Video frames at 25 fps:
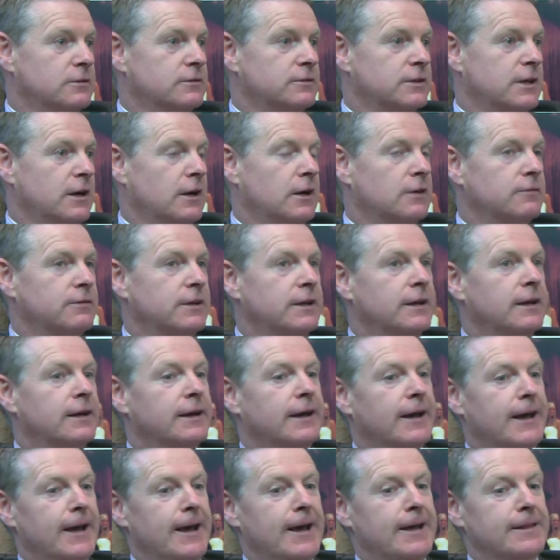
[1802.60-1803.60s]
Photography.
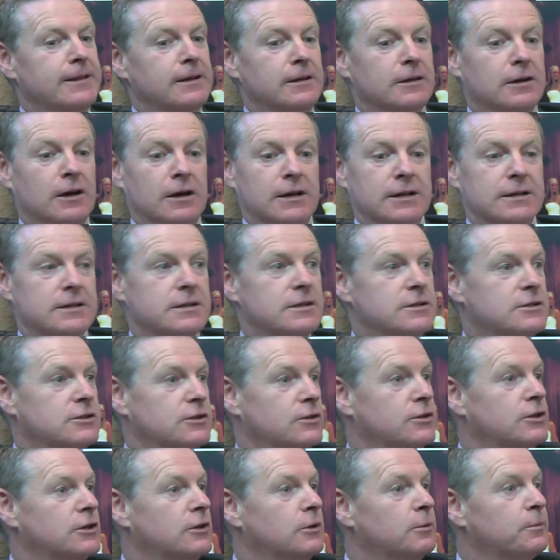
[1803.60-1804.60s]
They can call into the
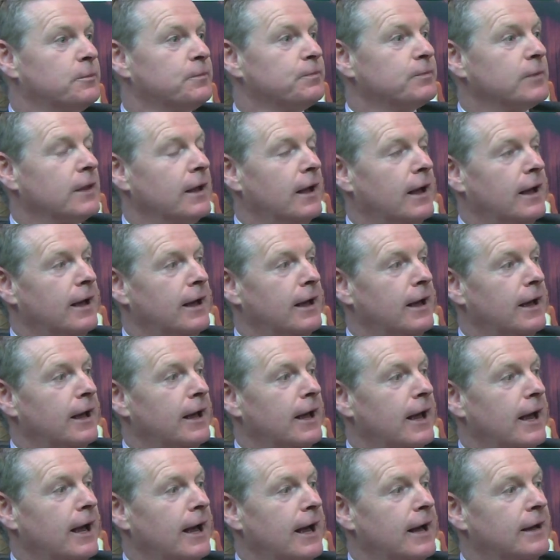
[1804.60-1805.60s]
studio.
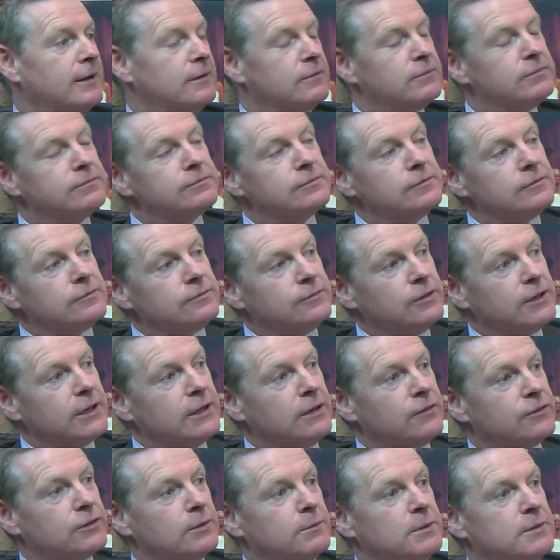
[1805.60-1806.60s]
And funny
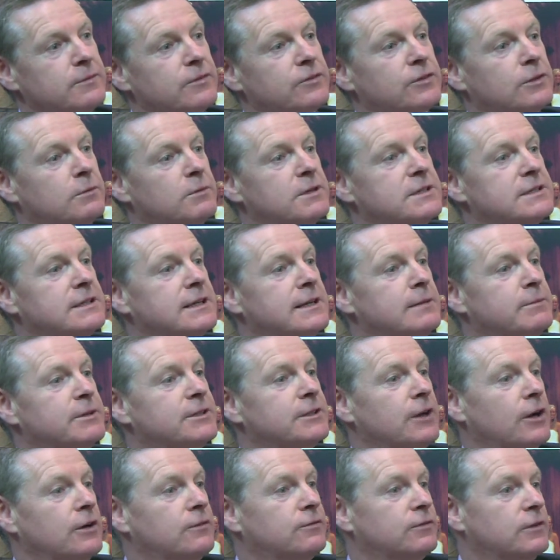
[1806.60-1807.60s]
enough, somebody's a little
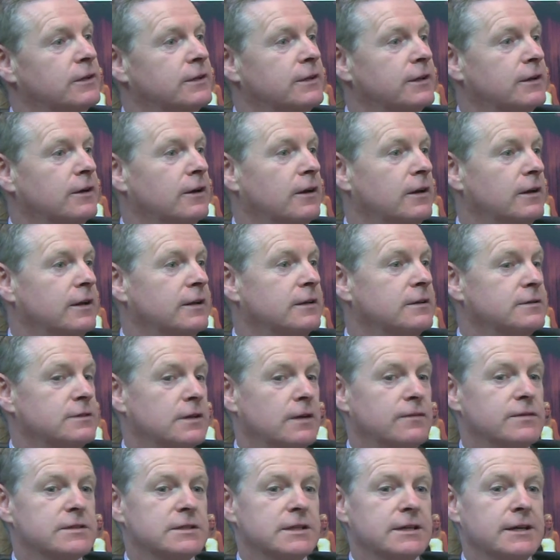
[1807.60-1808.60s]
bit doubtful in the call in, because
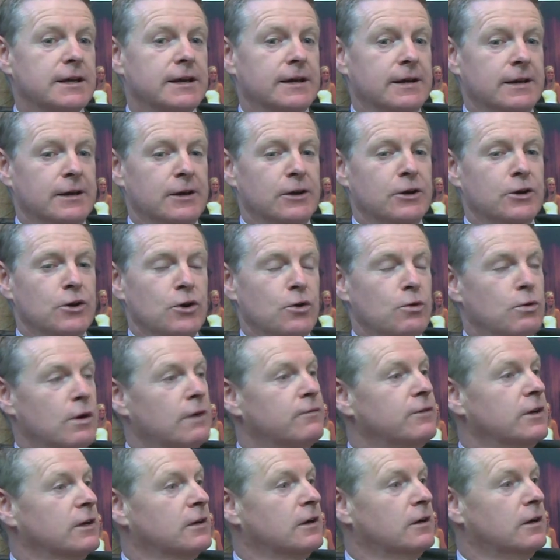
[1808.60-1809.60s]
obviously
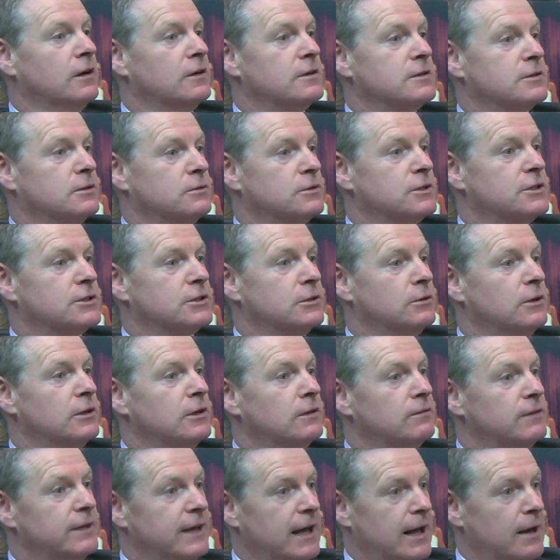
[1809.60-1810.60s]
whoever you called is going to show a
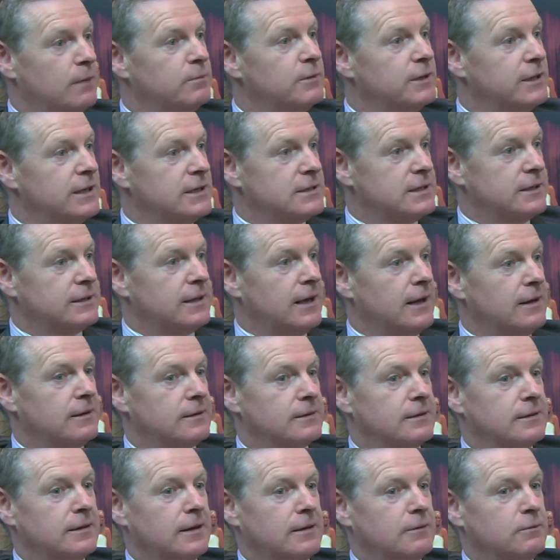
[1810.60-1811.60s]
lovely album and things like
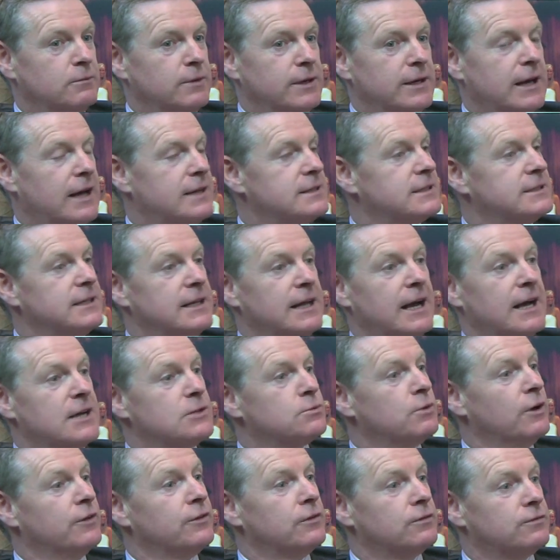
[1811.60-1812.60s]
that. We'd actually
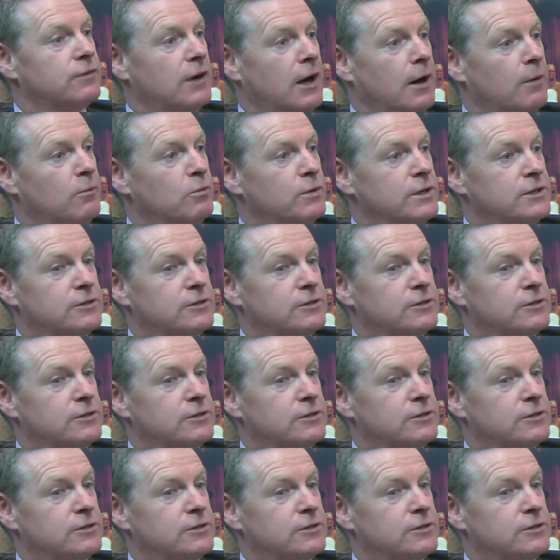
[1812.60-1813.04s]
ask where they're from.